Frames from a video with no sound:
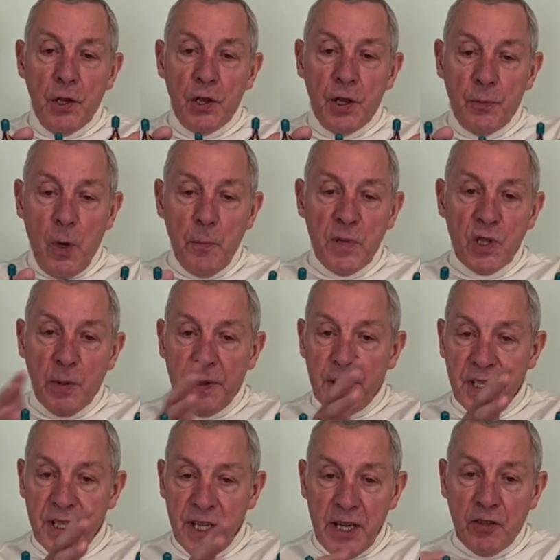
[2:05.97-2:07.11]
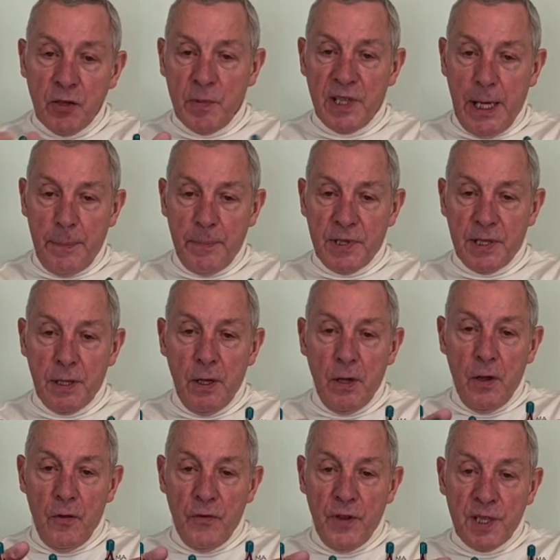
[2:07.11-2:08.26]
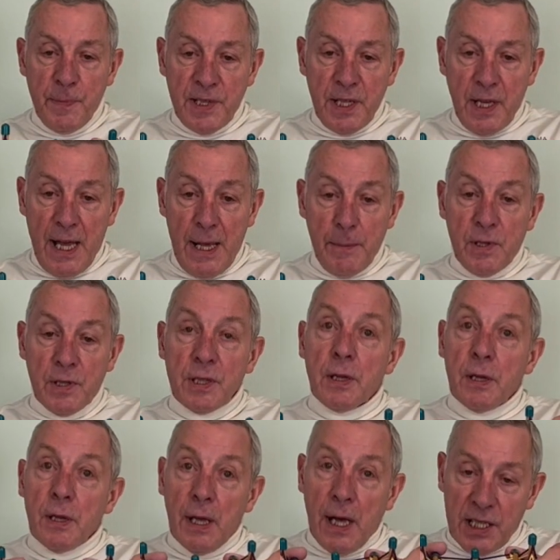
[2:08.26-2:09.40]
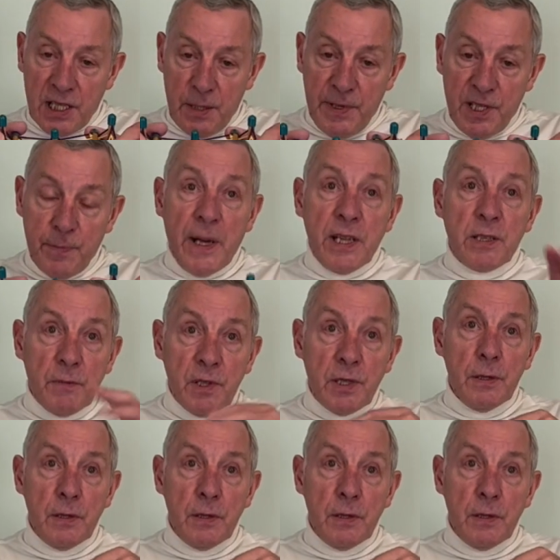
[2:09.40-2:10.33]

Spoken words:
The problem is when the sacrum slips, this misalignment has to be spasmed,